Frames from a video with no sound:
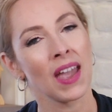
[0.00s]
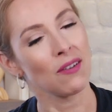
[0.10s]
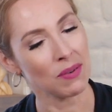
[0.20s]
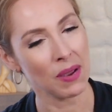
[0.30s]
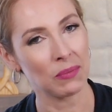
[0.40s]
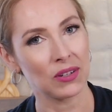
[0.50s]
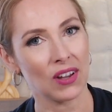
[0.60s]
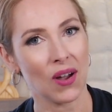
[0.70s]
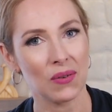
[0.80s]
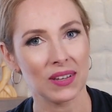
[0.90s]
And remember
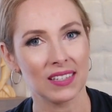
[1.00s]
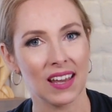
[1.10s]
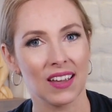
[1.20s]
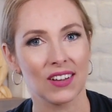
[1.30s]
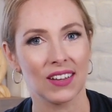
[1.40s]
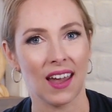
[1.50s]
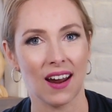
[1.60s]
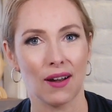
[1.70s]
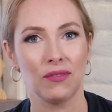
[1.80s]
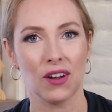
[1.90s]
to always take good
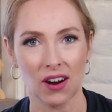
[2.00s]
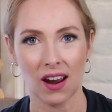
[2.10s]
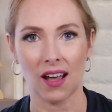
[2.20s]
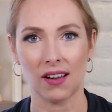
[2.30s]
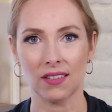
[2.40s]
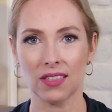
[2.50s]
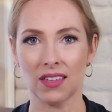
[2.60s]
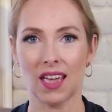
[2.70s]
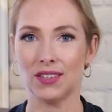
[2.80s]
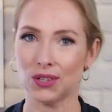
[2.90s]
care of your health
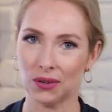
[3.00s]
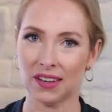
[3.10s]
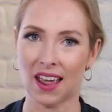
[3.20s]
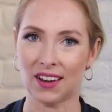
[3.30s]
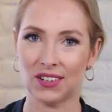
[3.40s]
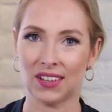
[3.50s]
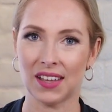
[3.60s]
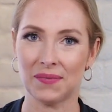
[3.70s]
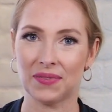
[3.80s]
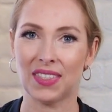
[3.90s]
and do it
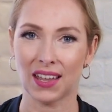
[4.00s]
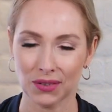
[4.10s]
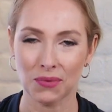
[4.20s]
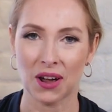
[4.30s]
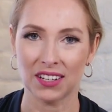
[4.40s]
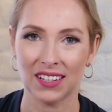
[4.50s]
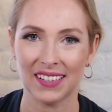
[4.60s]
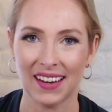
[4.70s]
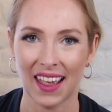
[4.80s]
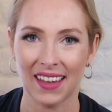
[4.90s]
naturally. Thanks for watching
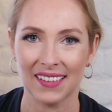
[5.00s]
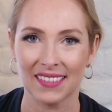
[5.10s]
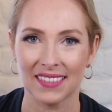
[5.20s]
today.